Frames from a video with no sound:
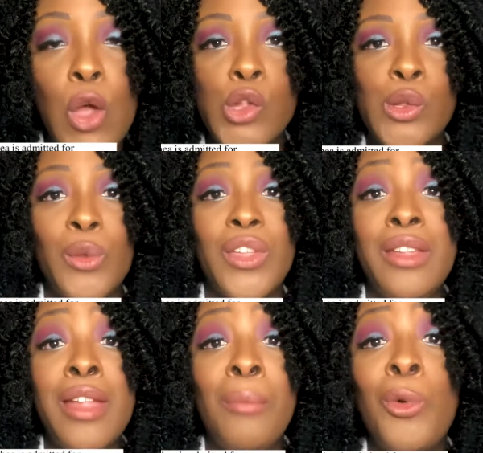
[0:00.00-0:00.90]
So, the
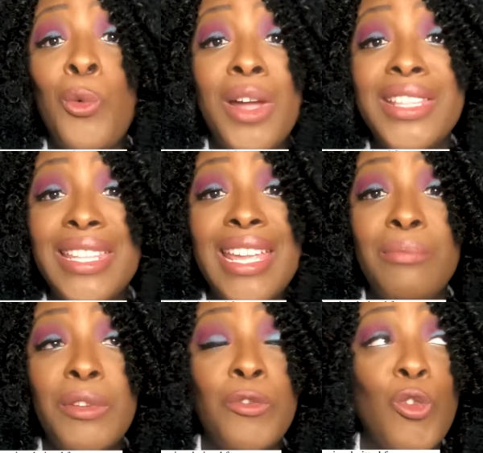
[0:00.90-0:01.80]
number one
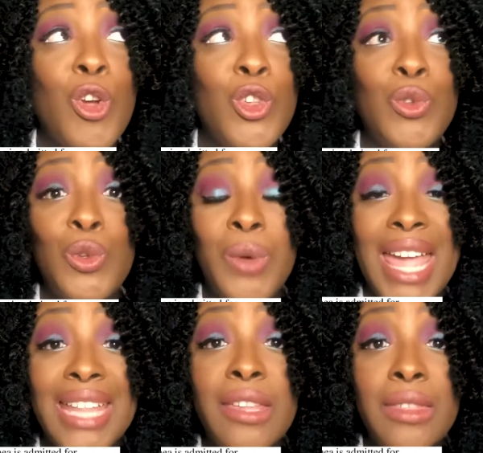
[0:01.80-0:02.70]
thing before you do
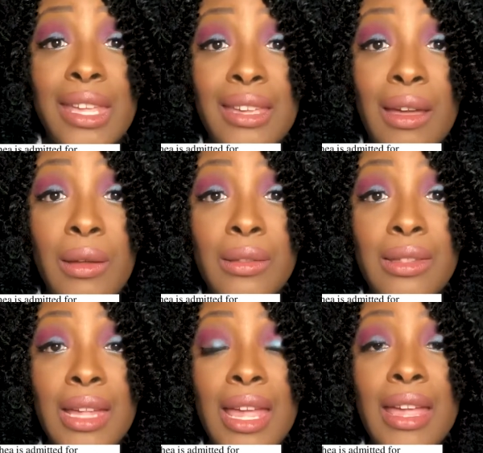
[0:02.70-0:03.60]
anything
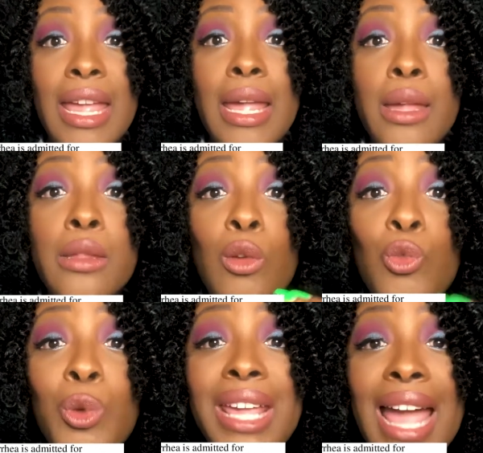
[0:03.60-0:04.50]
else is
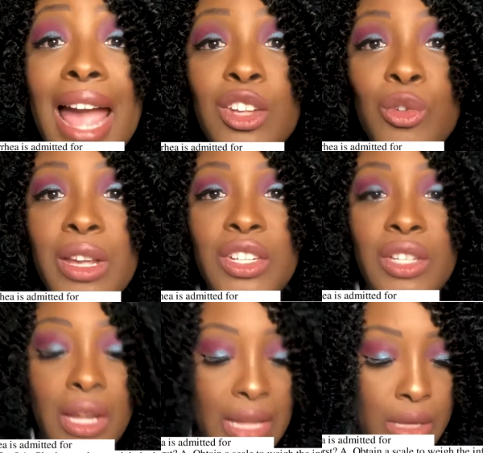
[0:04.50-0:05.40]
rehydration.